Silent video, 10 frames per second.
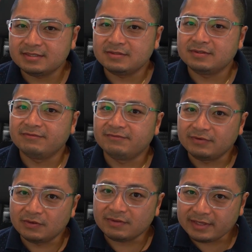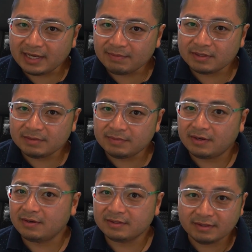to invoke the app clip
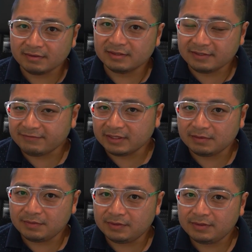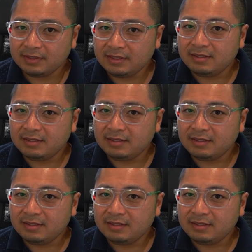are currently available.